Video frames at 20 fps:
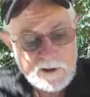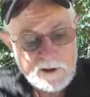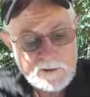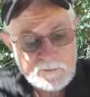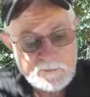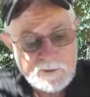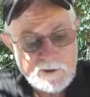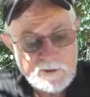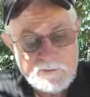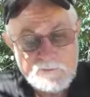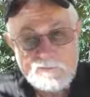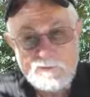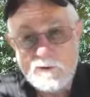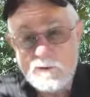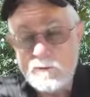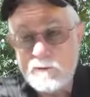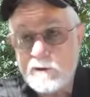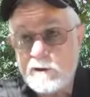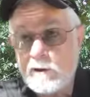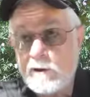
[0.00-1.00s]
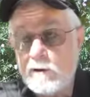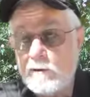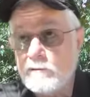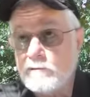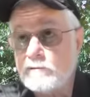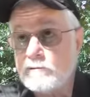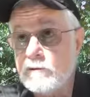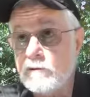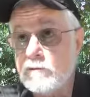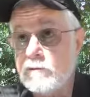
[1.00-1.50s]
up here very
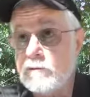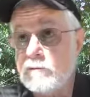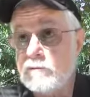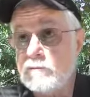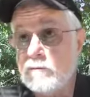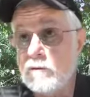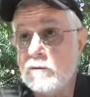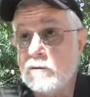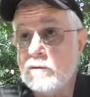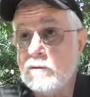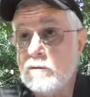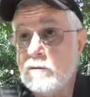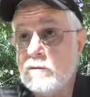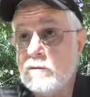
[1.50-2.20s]
close to neutral,